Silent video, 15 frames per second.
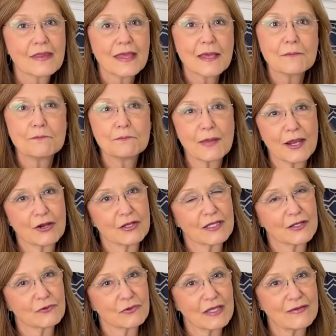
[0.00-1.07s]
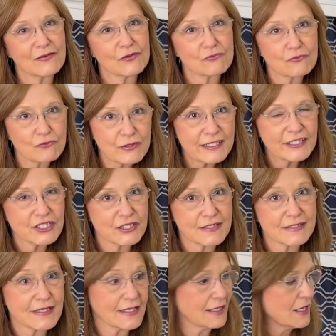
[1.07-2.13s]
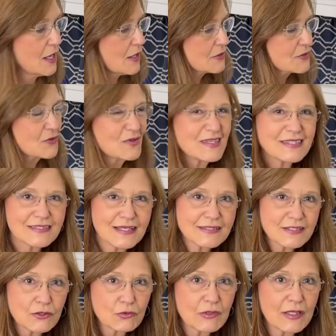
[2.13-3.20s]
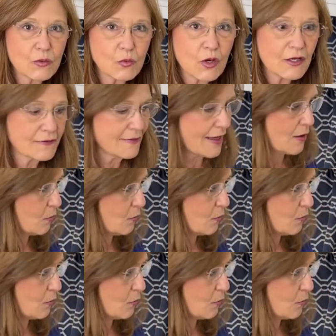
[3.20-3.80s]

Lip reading: it barely even reaches it. So this doesn't really work that